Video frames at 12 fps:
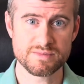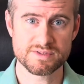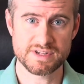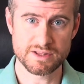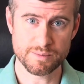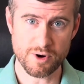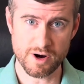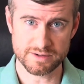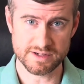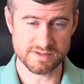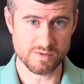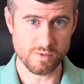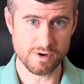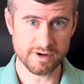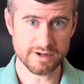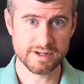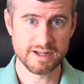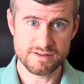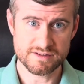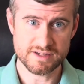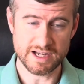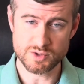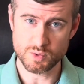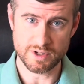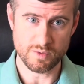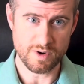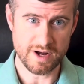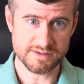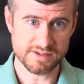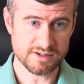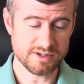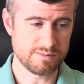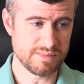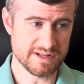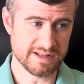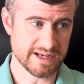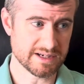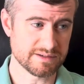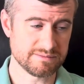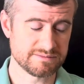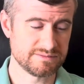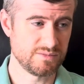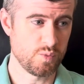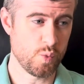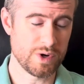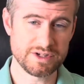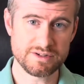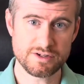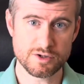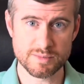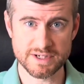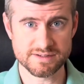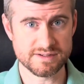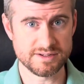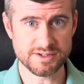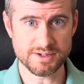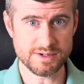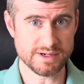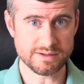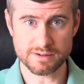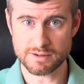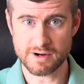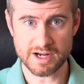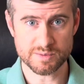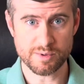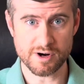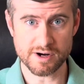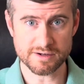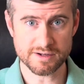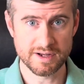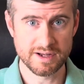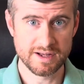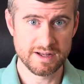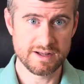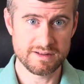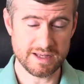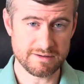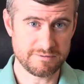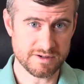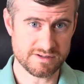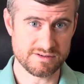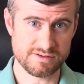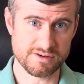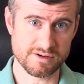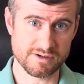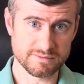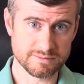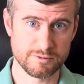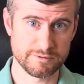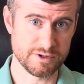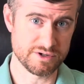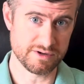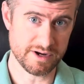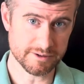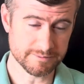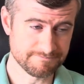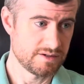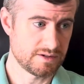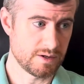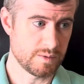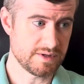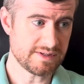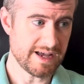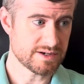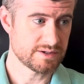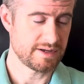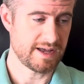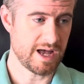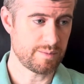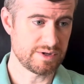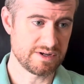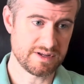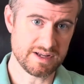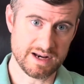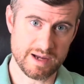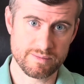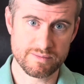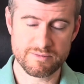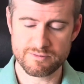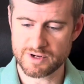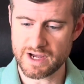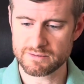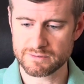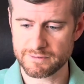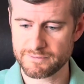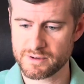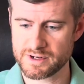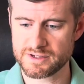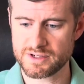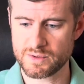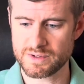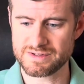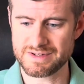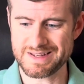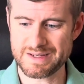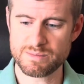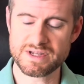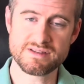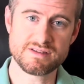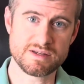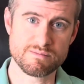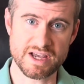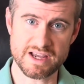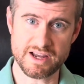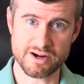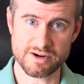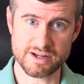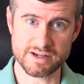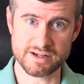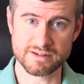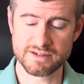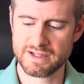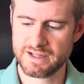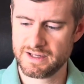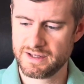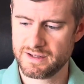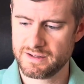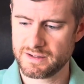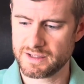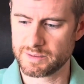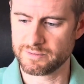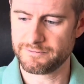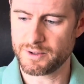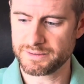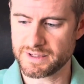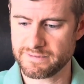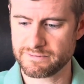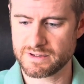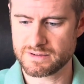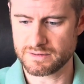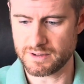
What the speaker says: Say the part doesn't work. Scheduling wise, it could be like 1 to 2 months until you get the correct part that fixes your refrigerator. So this actually happened, and I'm kind of referring to it's an NBC Bay Area faulty fridge